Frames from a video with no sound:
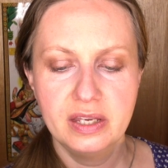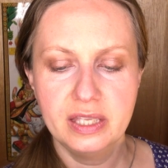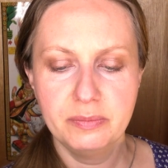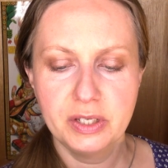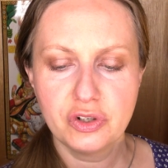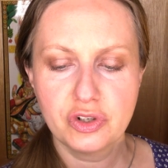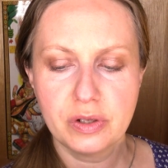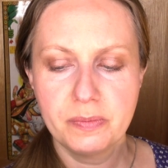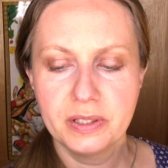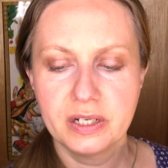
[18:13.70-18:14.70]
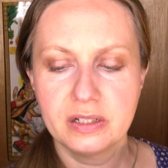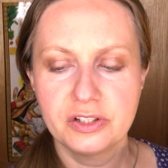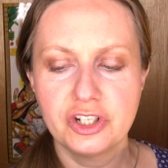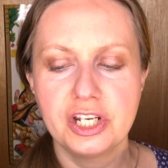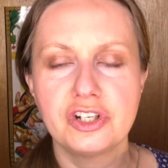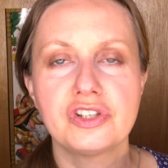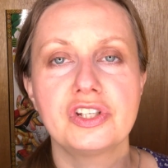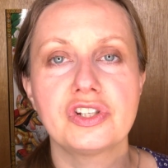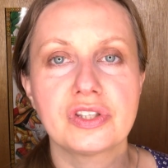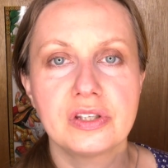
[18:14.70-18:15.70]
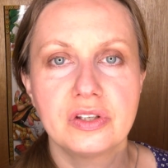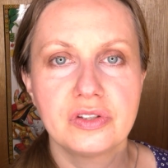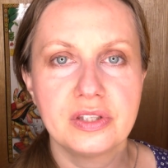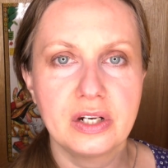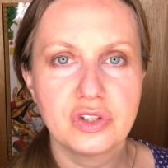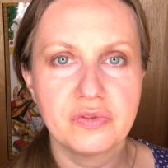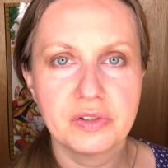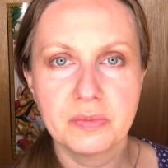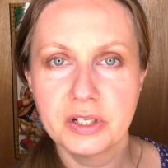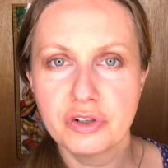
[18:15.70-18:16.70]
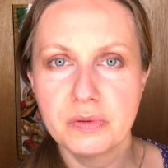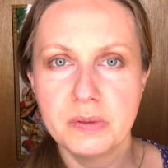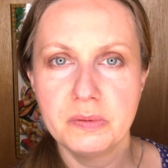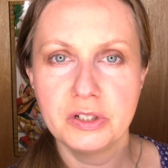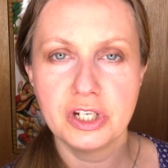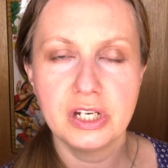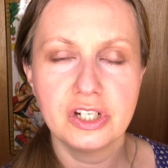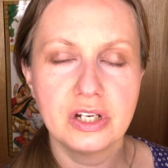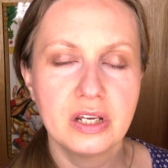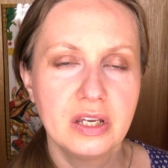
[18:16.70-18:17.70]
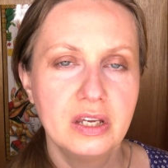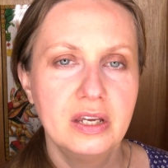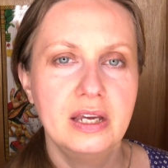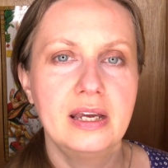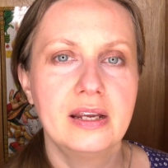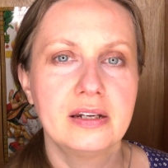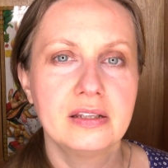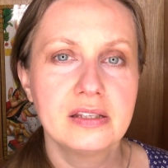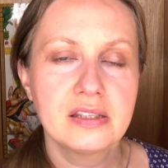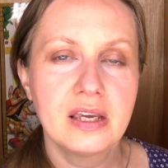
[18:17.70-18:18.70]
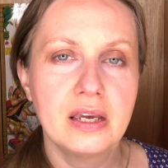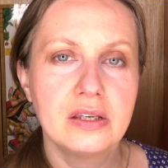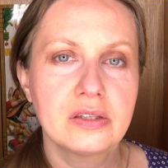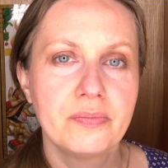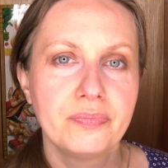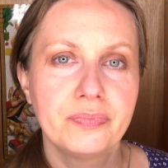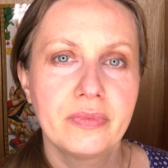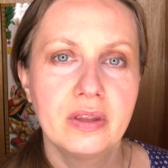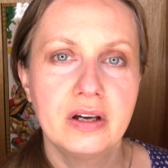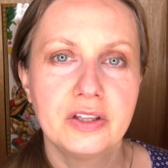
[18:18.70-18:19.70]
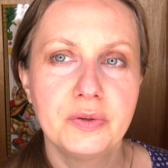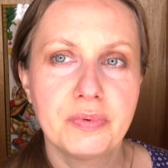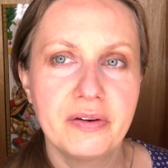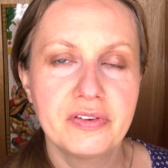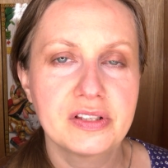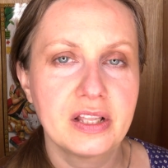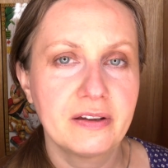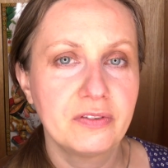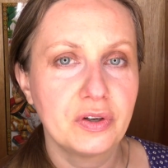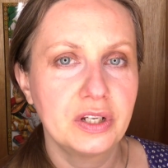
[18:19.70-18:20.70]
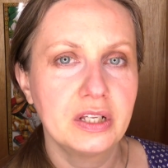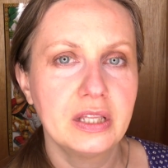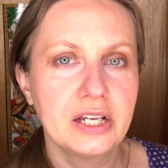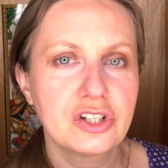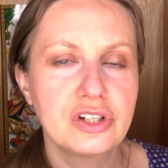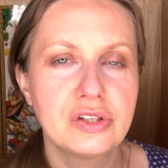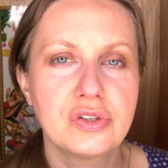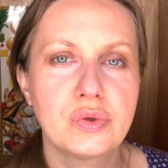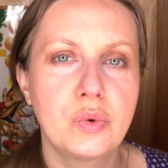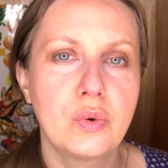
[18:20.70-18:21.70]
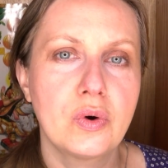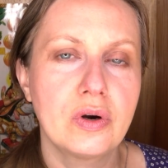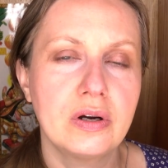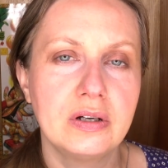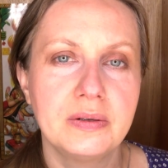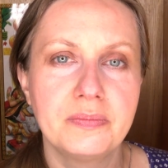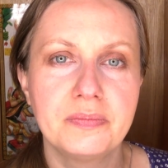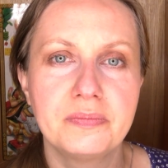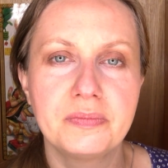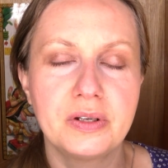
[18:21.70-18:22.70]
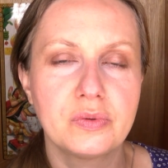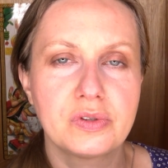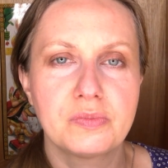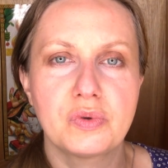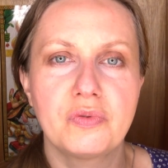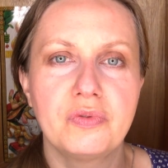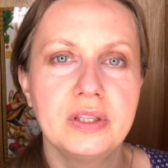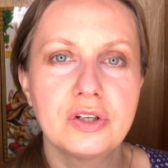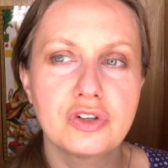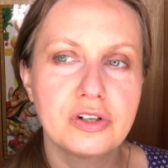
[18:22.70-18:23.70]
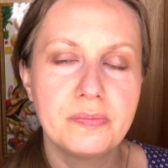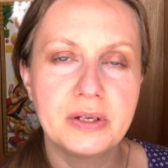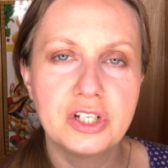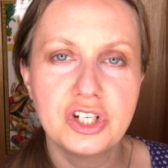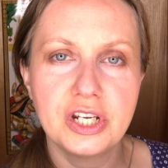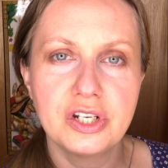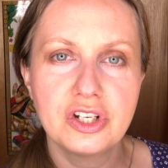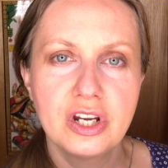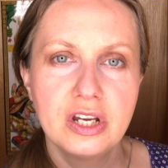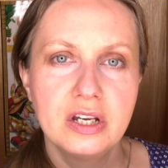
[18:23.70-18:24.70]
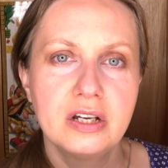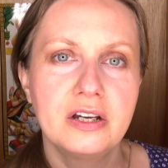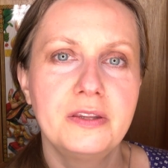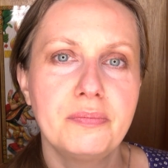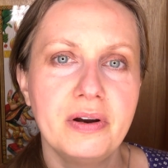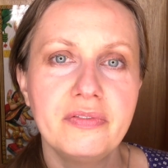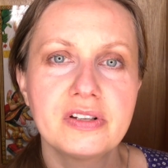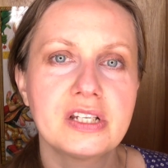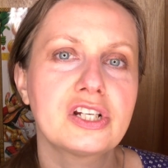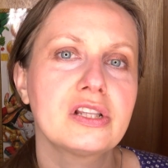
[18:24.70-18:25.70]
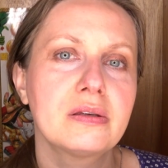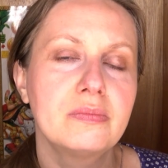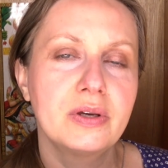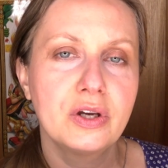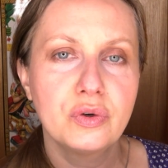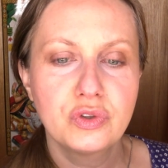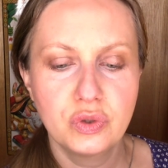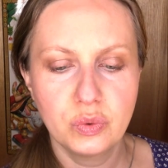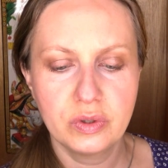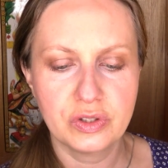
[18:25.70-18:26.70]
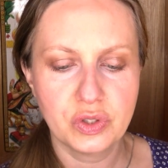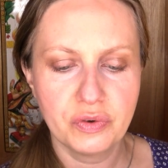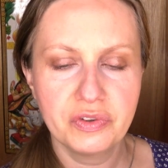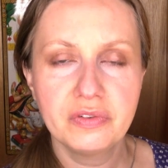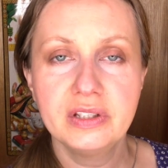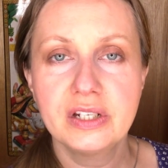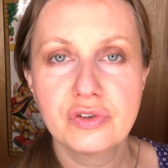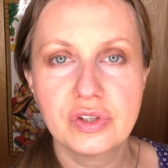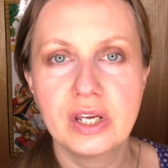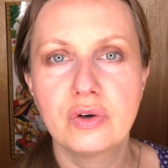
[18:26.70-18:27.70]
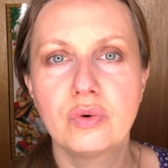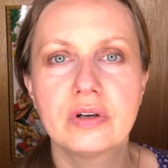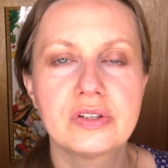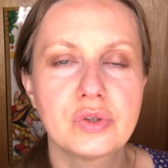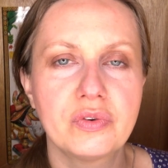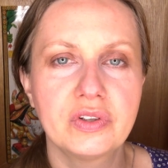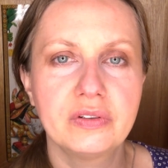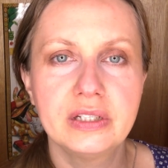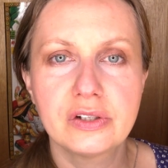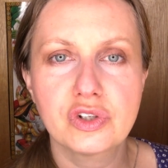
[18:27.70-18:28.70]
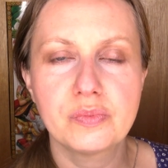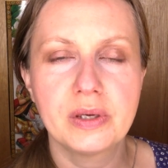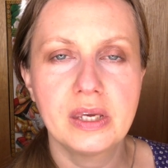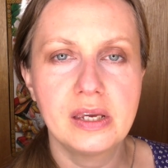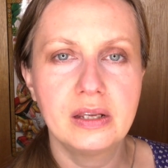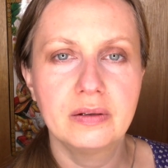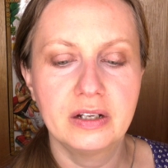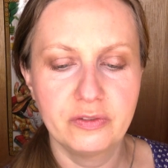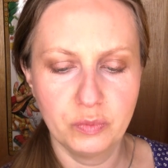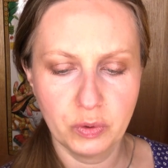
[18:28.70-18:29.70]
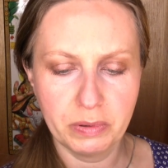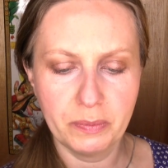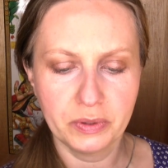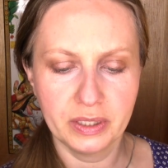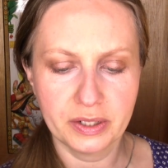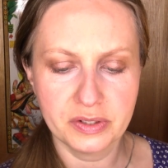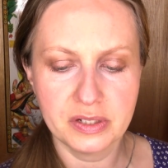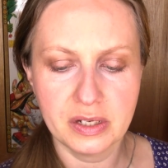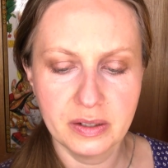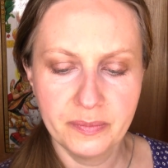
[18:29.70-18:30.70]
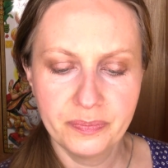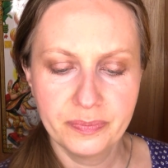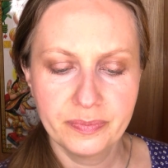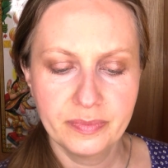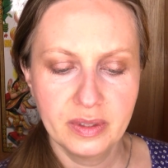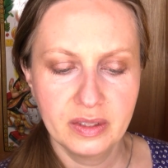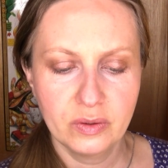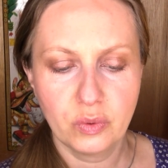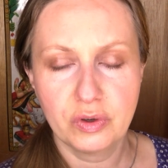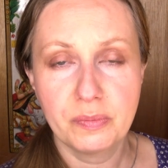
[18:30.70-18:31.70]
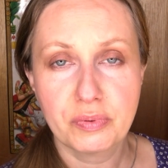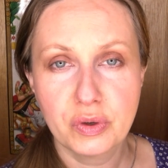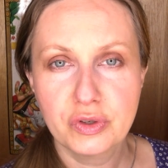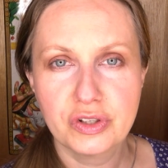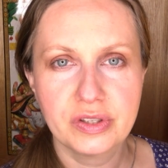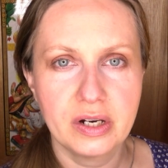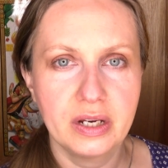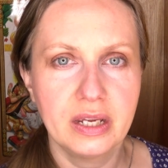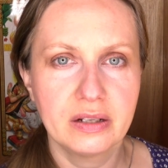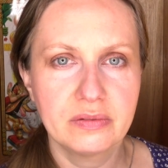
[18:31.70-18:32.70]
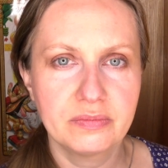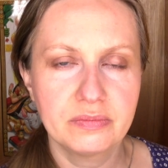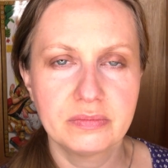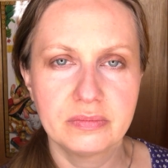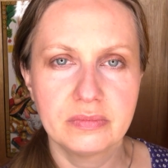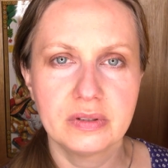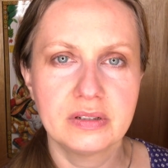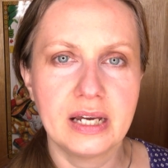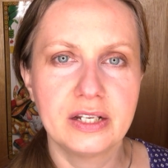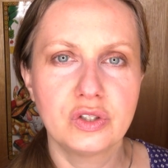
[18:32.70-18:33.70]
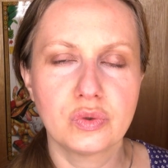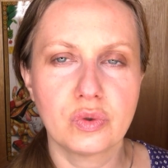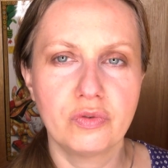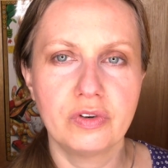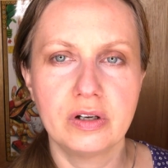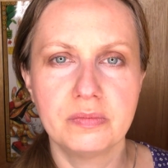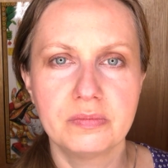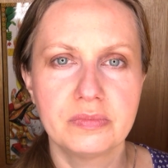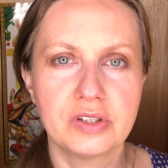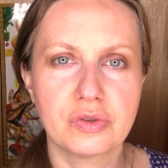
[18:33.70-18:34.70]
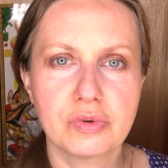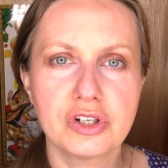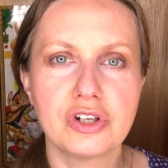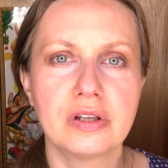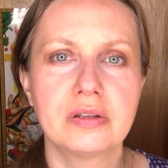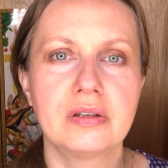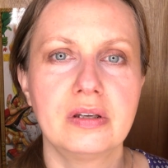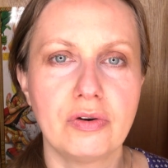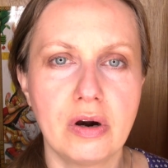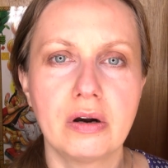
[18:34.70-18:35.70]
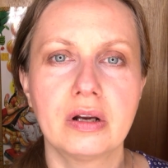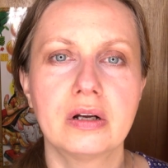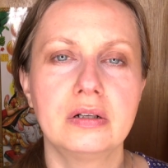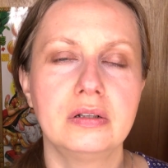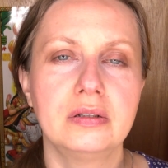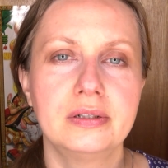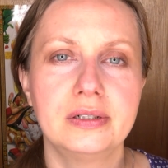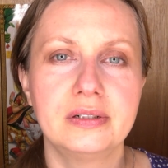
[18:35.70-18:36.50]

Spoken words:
and major geopolitical changes such as status of some country may be changing. And in this case, the preference, like if there are any elections or some sort of leadership may change, the preference actually may go to conservative leaders, and or conservative leaders may gain kind of more popularity, or approaches that are again tied to sort of this rigid hierarchical